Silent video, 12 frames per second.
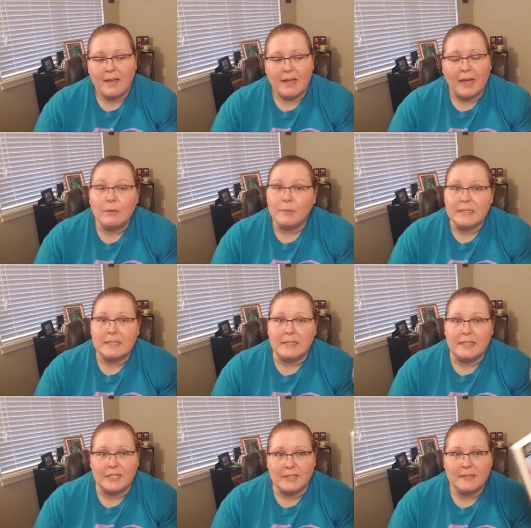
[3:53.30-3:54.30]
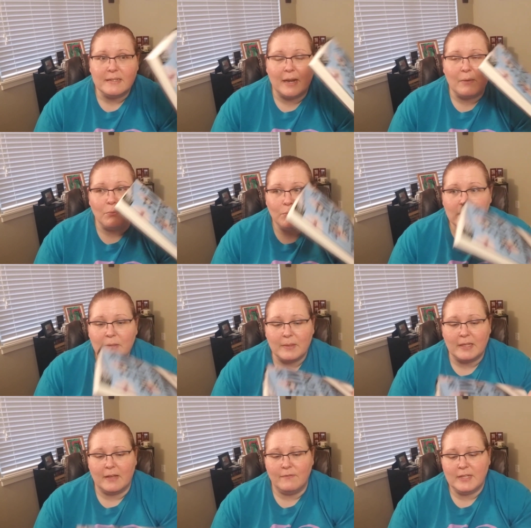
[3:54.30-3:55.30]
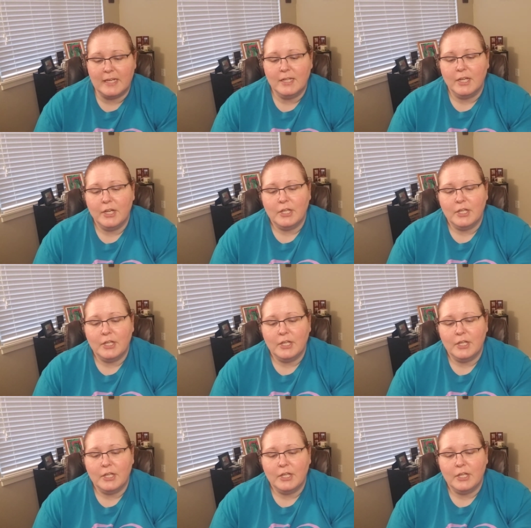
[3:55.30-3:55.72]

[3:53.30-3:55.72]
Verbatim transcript: in recent years, and I really, really loved it.